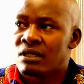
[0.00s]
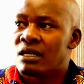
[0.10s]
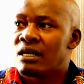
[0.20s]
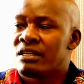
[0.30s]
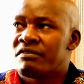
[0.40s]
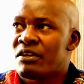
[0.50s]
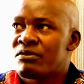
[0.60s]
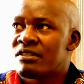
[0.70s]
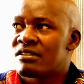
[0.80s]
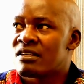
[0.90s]
If I
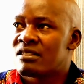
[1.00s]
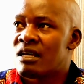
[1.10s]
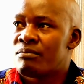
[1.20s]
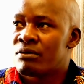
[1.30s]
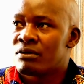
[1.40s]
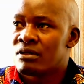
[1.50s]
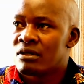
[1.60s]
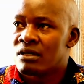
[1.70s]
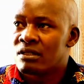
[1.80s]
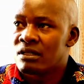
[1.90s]
use this example,
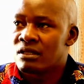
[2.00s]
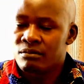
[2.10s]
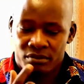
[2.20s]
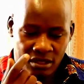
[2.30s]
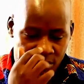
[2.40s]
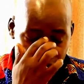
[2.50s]
I